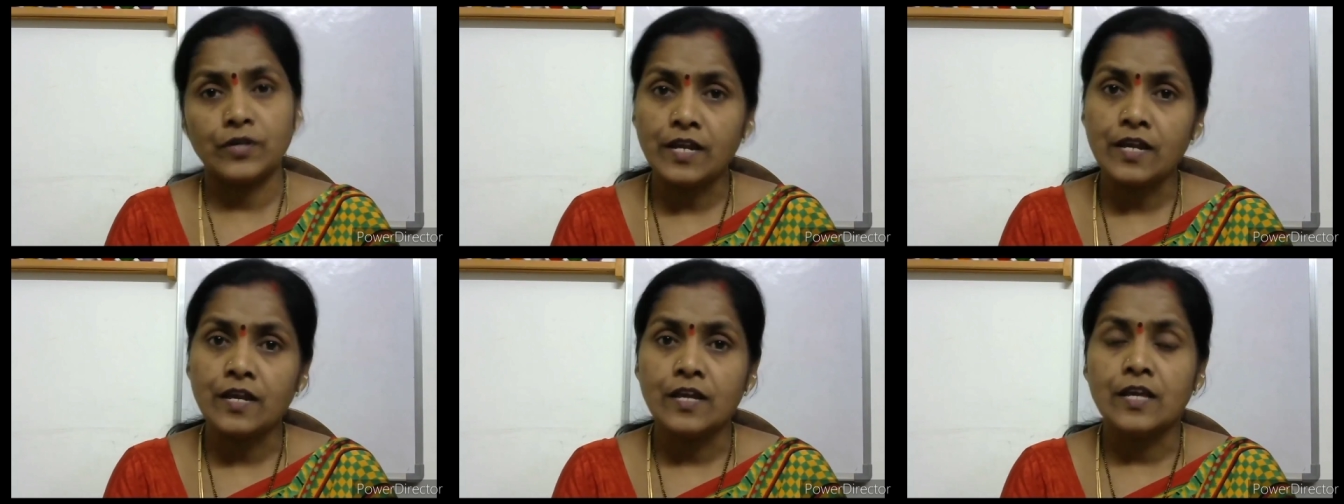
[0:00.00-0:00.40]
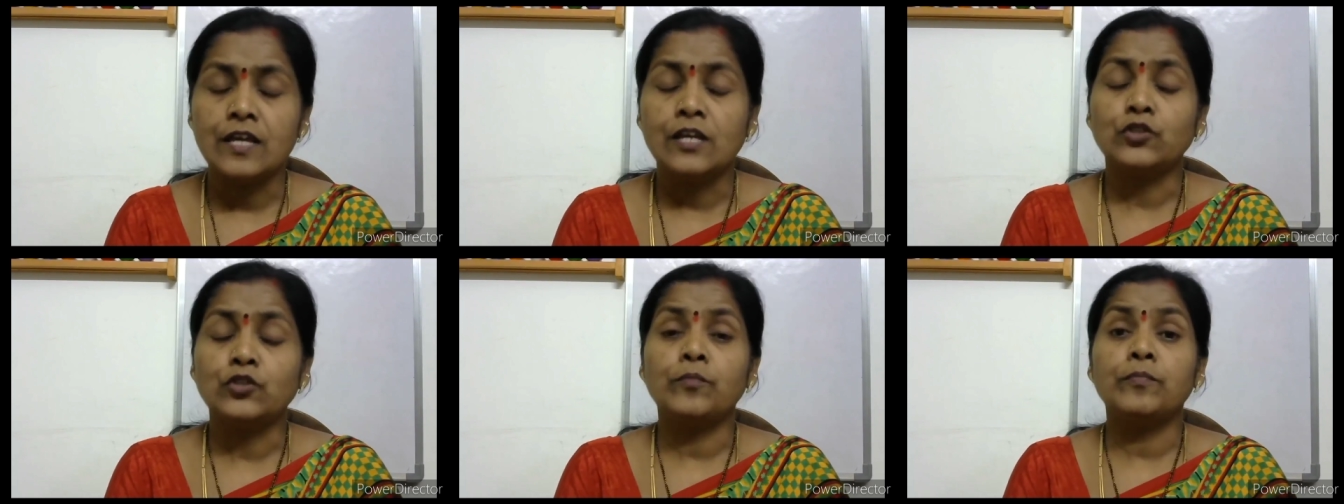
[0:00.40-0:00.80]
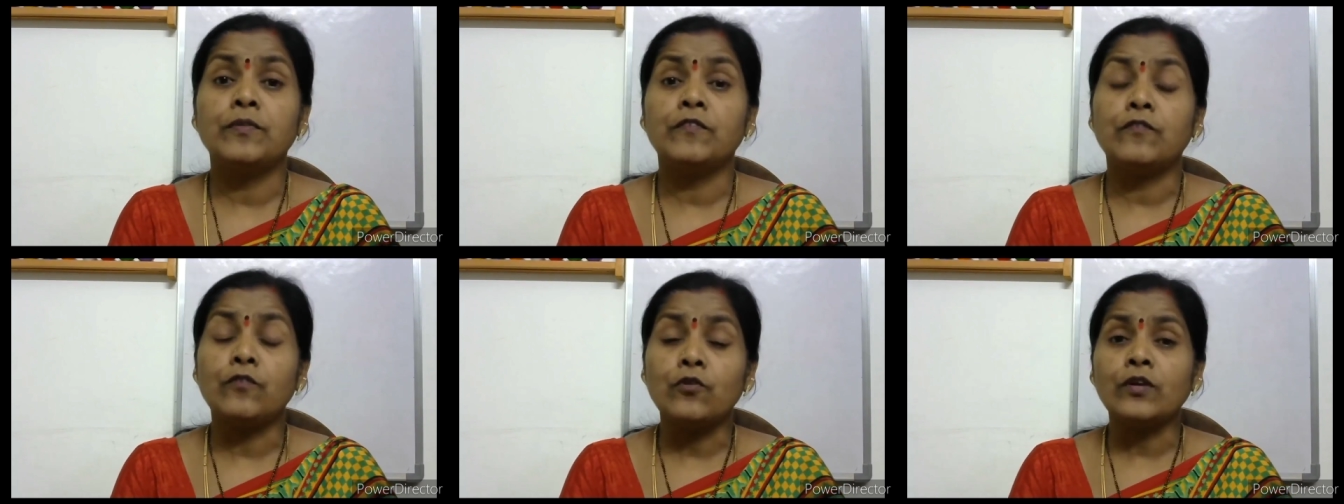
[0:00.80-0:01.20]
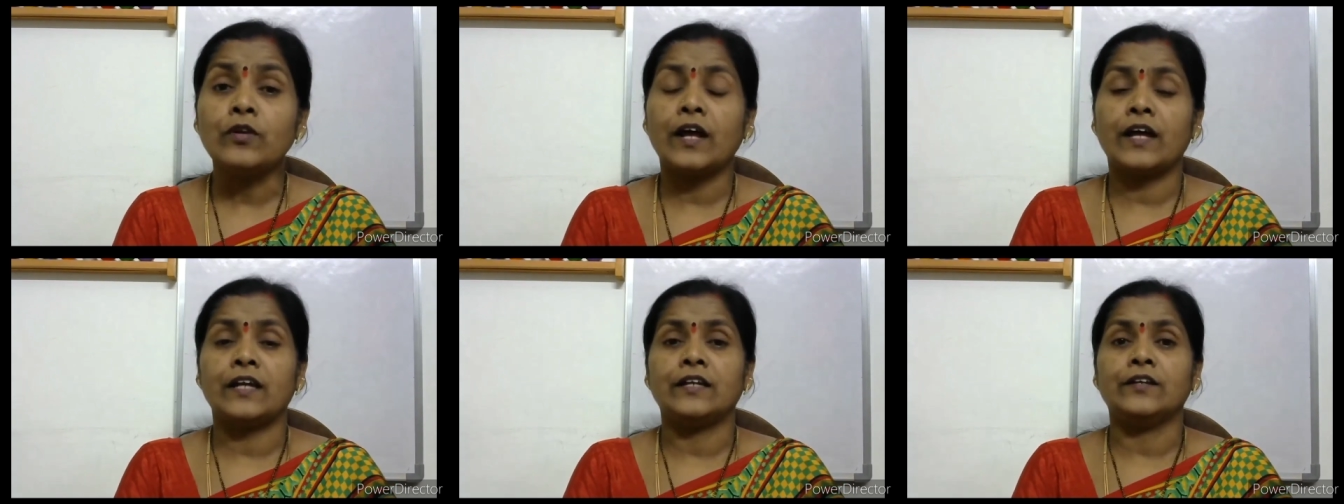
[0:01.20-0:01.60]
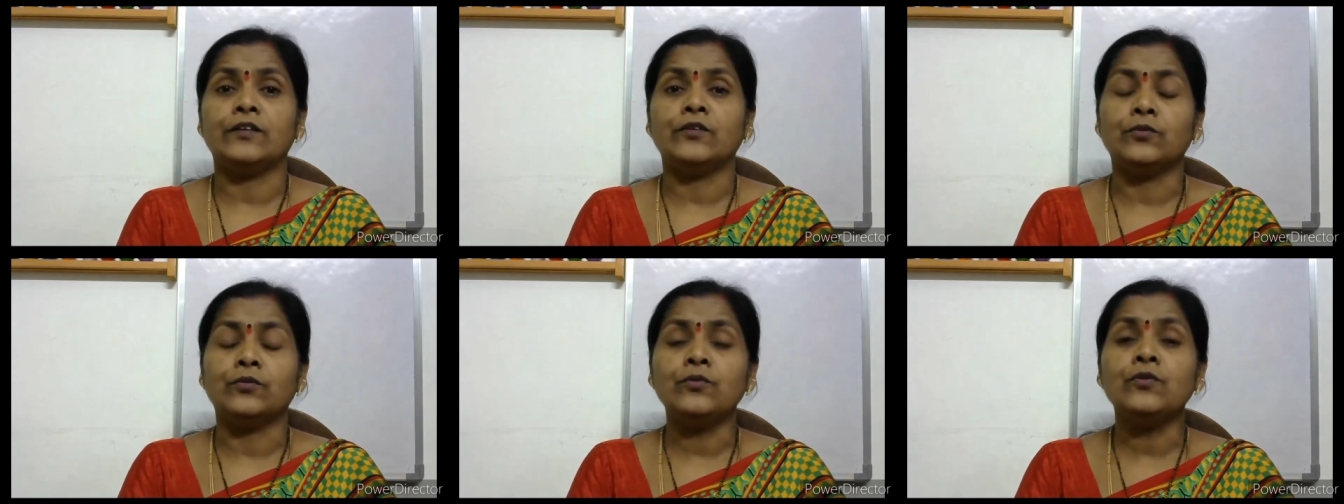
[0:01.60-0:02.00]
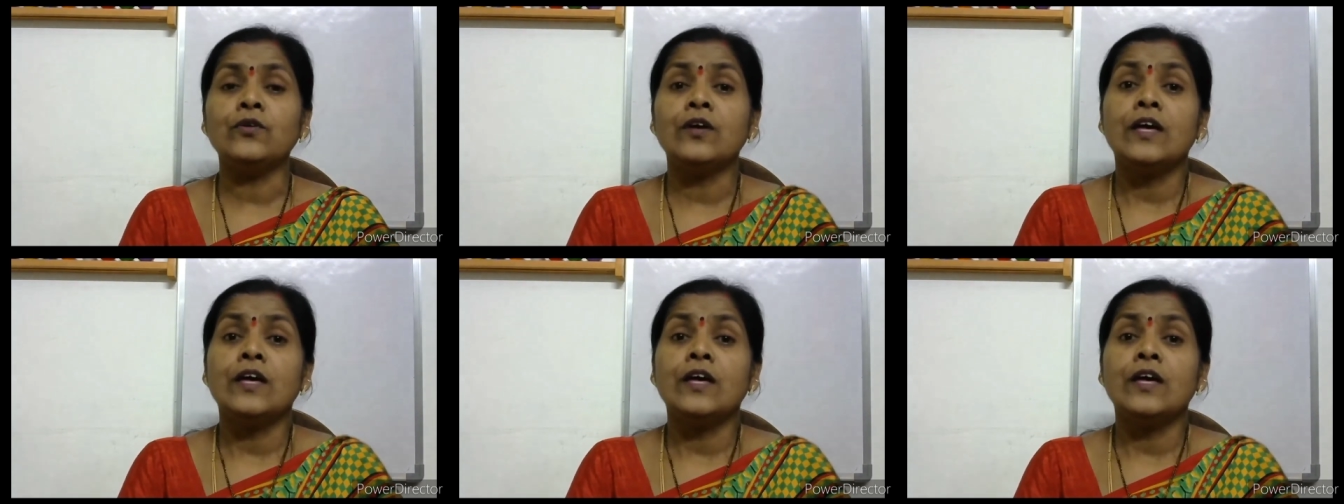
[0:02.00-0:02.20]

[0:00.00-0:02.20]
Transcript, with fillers: okay so before i do